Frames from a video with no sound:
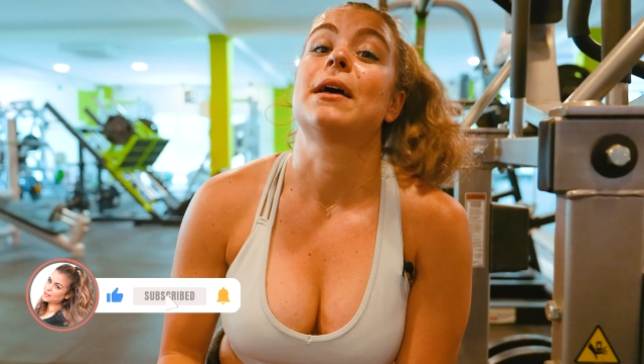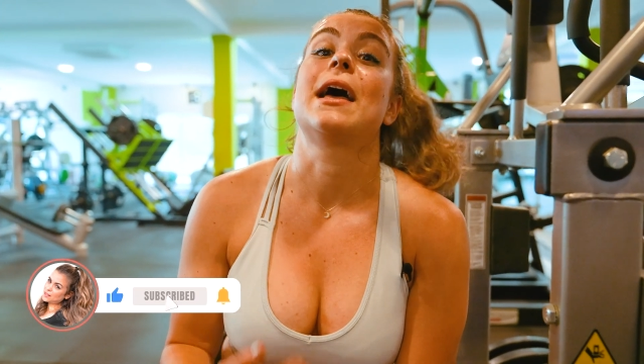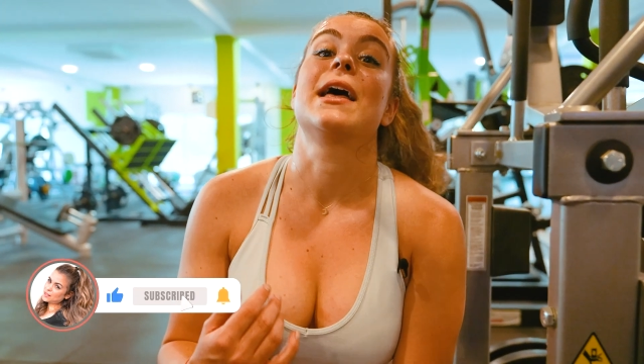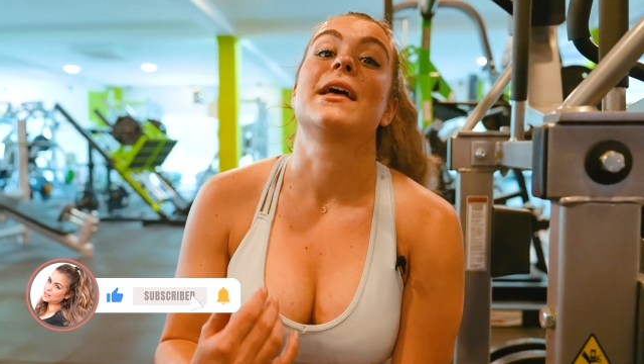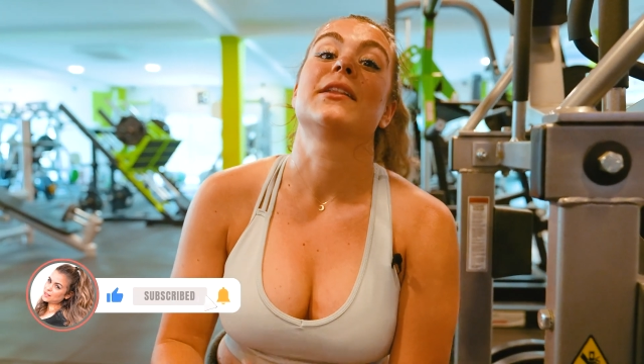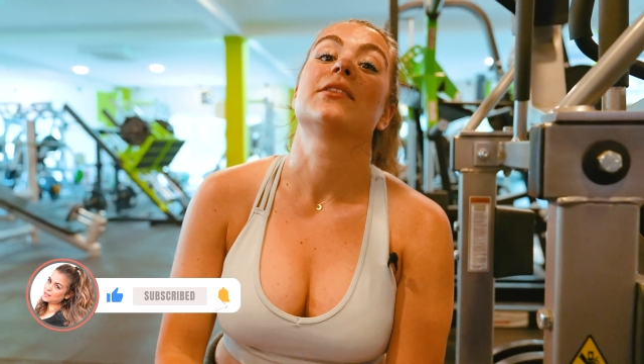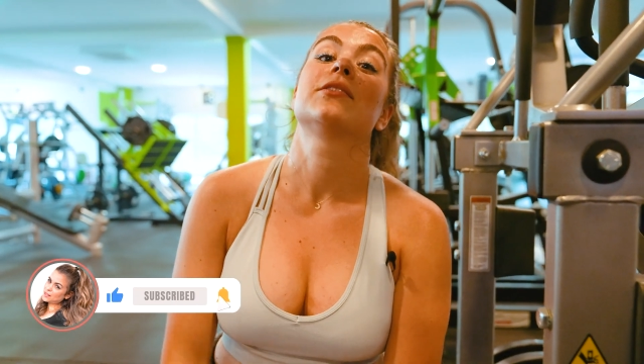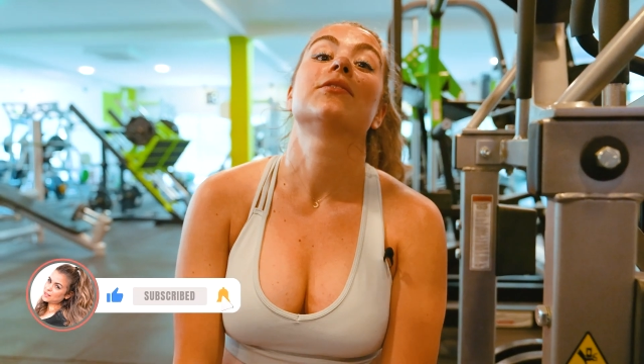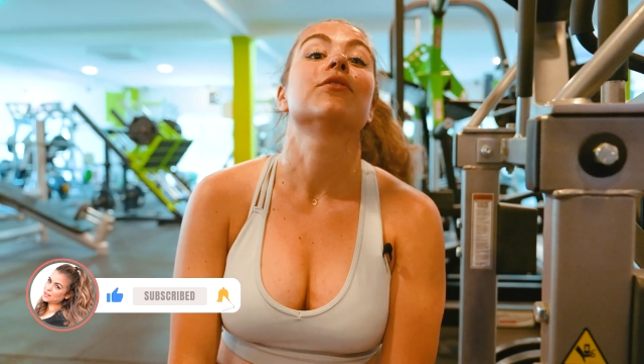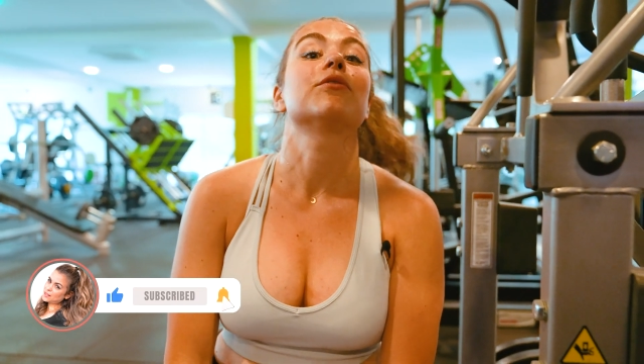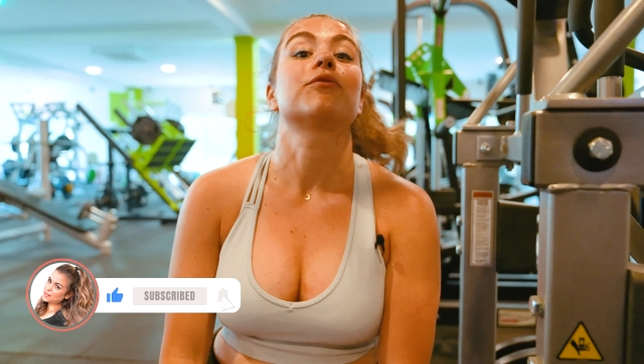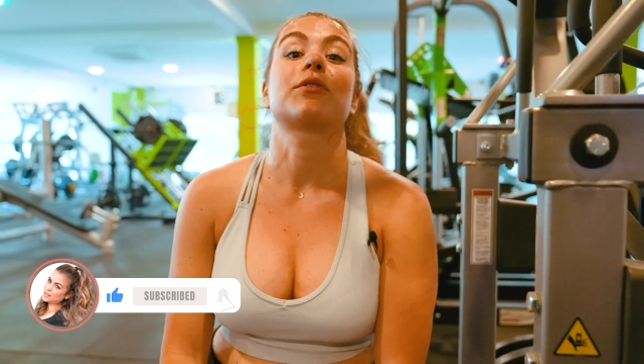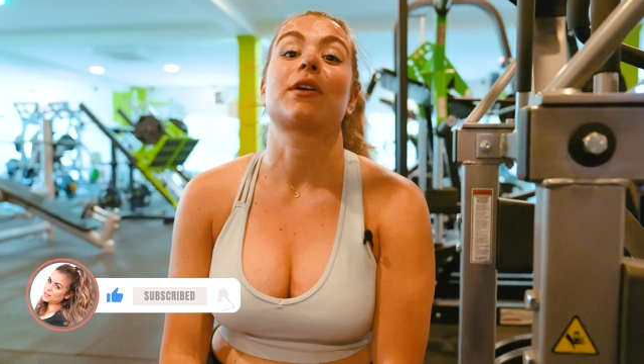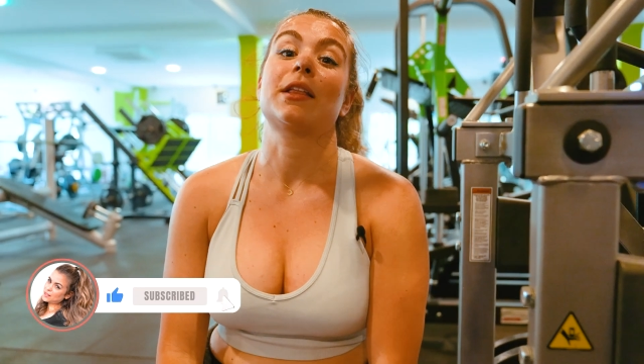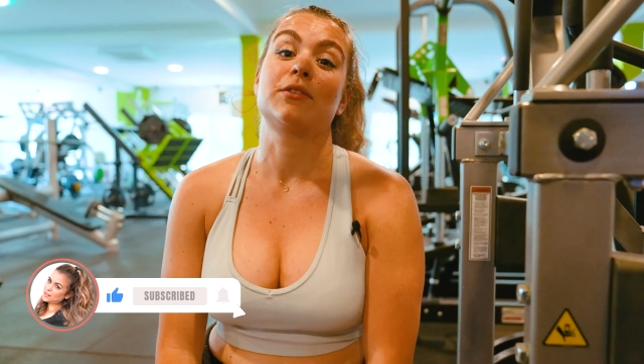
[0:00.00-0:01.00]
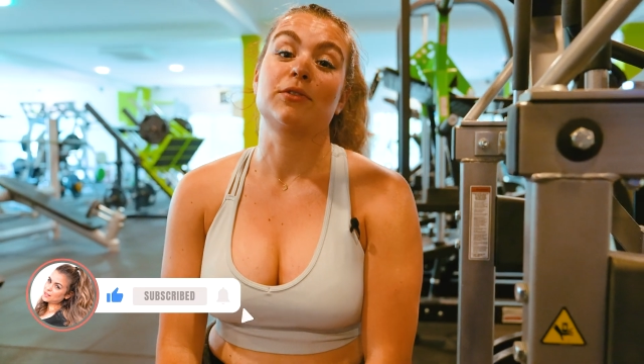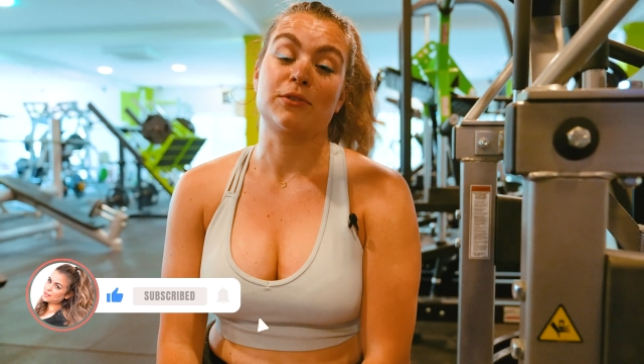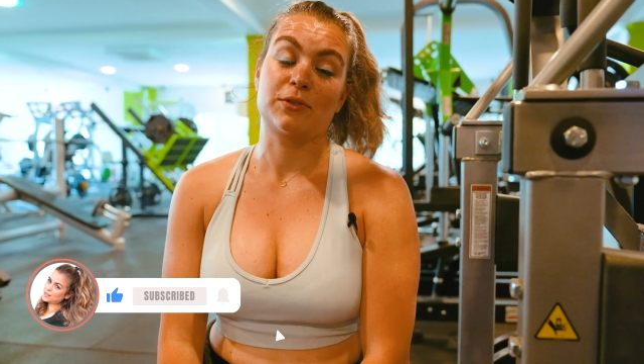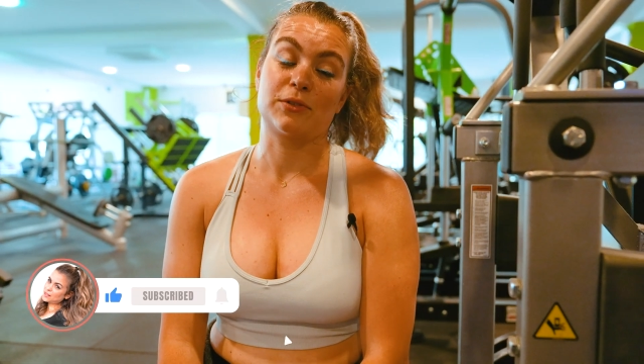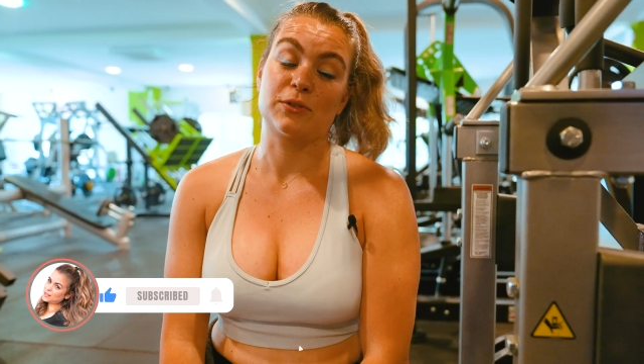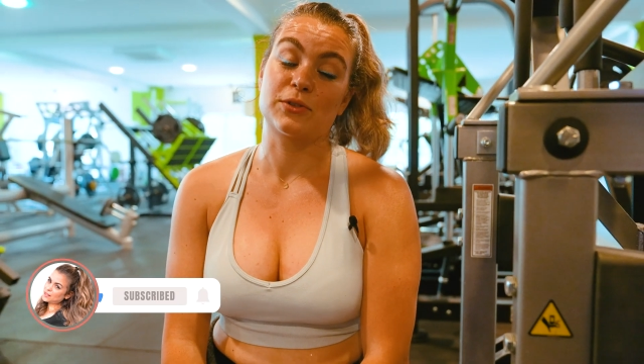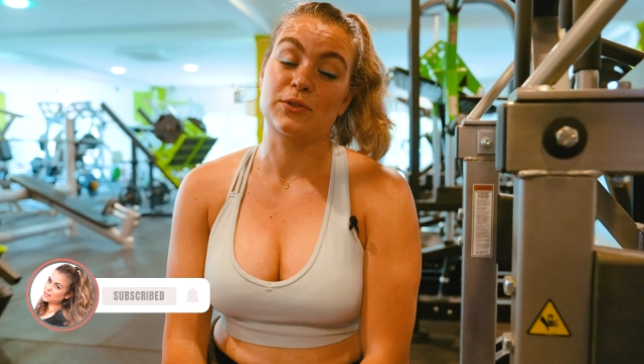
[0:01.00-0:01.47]
and don't forget to
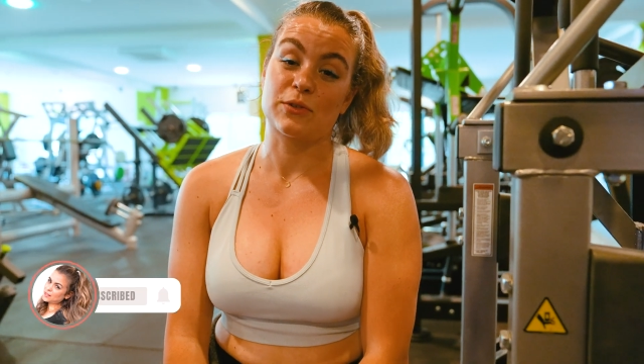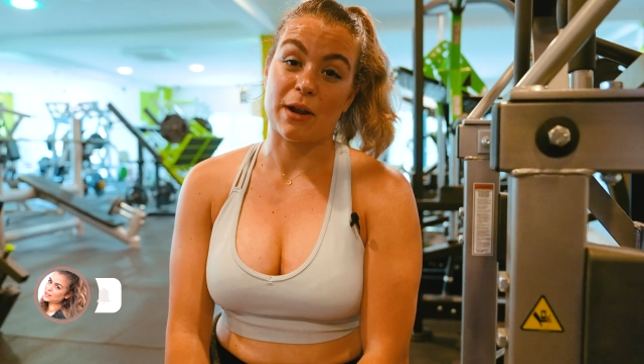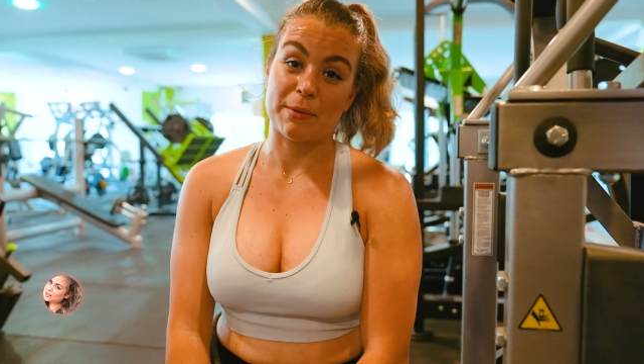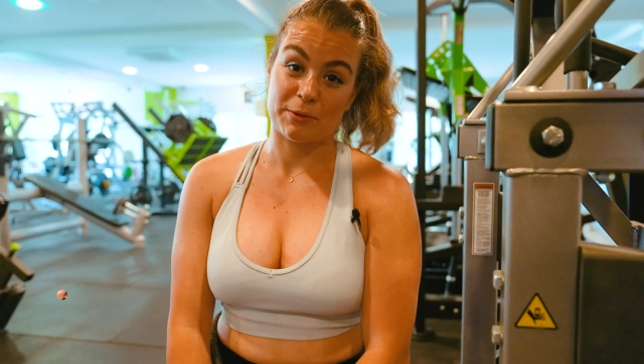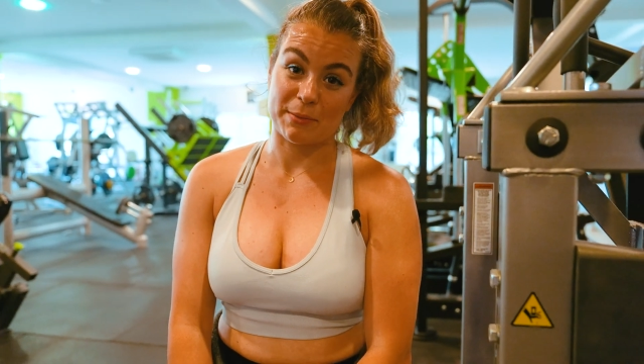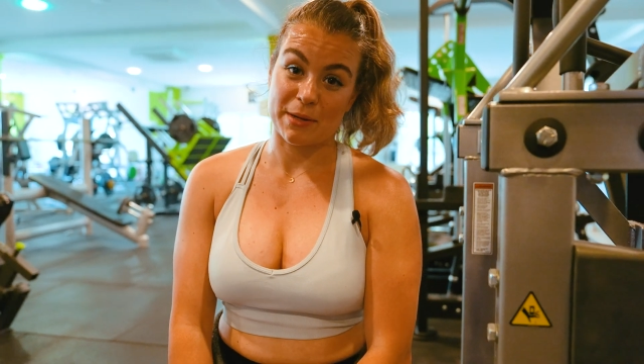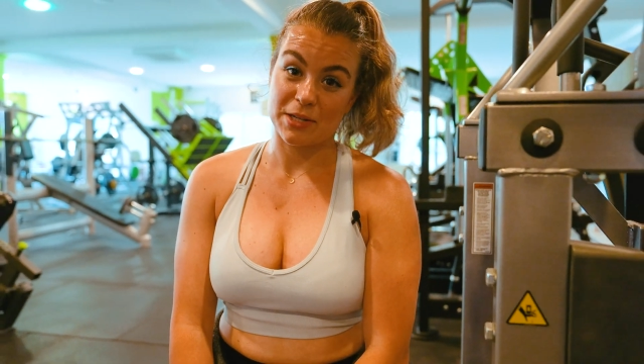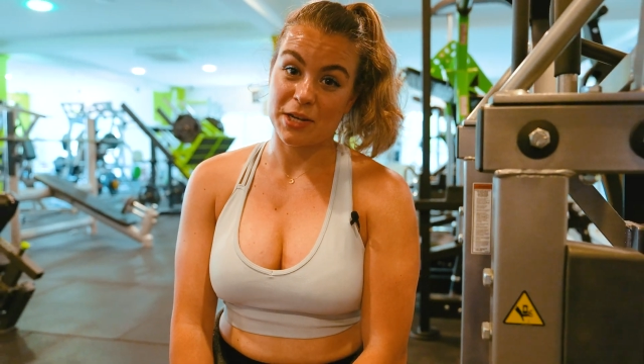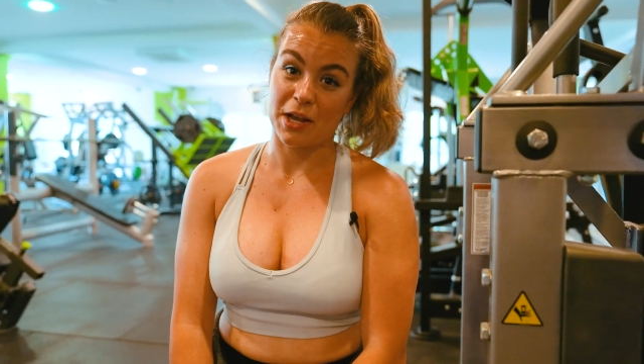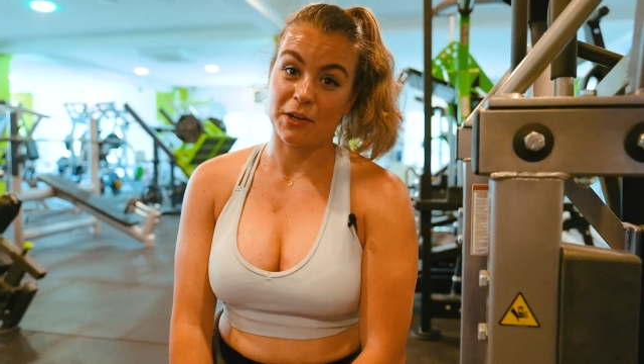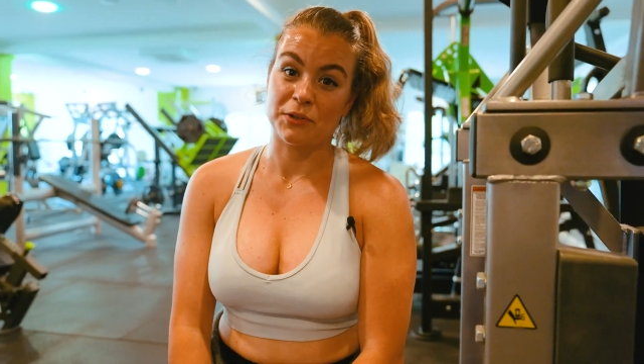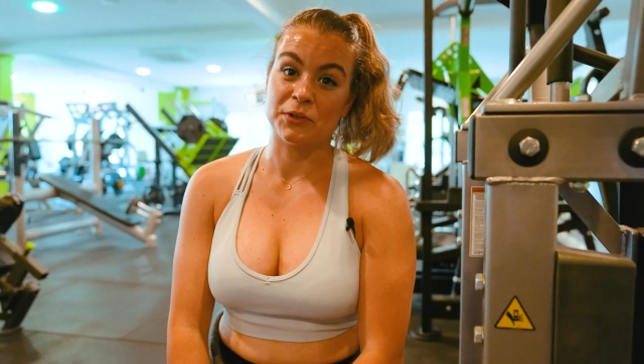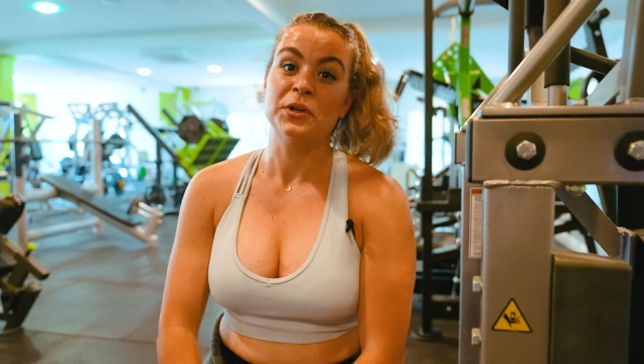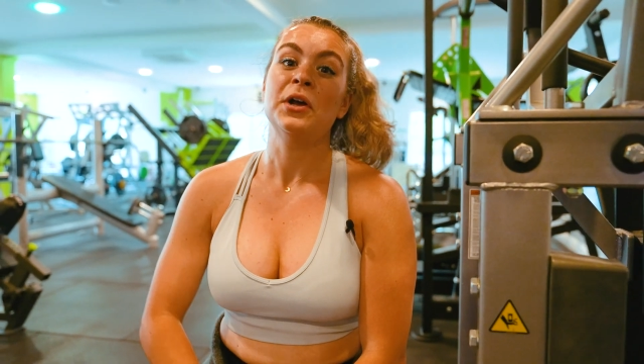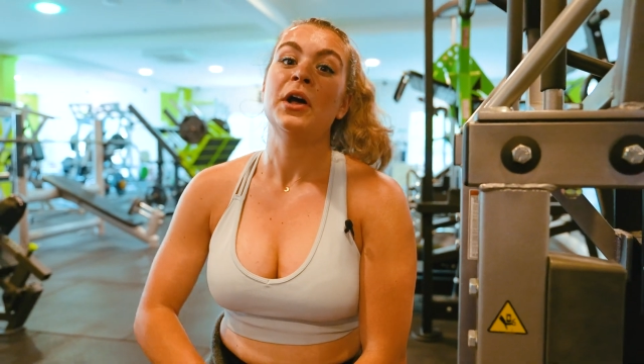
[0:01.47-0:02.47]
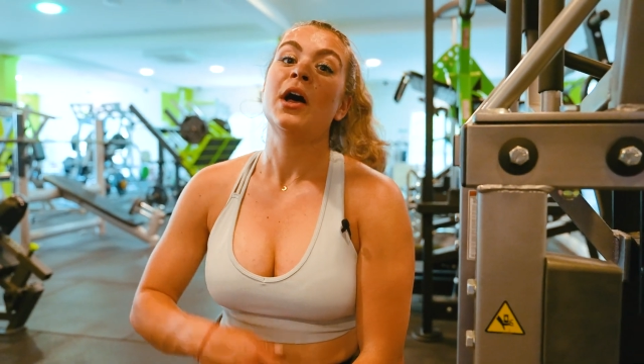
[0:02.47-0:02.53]
subscribe to my channel.